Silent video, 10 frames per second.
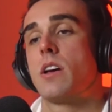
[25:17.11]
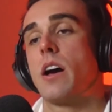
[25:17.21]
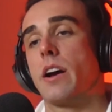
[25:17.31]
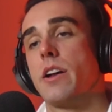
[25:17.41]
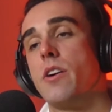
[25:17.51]

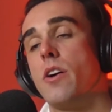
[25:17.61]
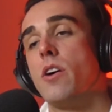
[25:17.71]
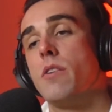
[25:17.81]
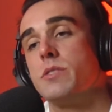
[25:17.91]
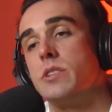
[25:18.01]
like I know
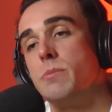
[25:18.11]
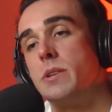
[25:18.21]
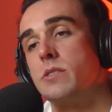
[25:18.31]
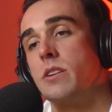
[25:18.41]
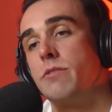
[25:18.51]
obviously you've been
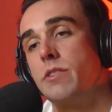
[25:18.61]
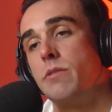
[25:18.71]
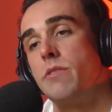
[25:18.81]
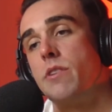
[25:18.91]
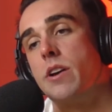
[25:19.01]
suffering
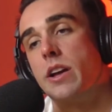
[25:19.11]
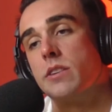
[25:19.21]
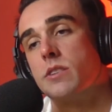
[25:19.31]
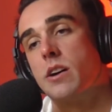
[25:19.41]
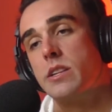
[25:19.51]
with your
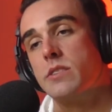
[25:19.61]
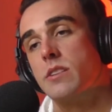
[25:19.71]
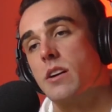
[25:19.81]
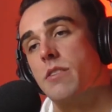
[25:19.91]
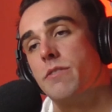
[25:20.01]
anxiety
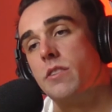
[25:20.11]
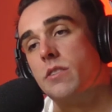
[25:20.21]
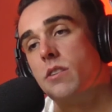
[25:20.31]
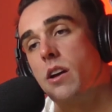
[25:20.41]
stuff and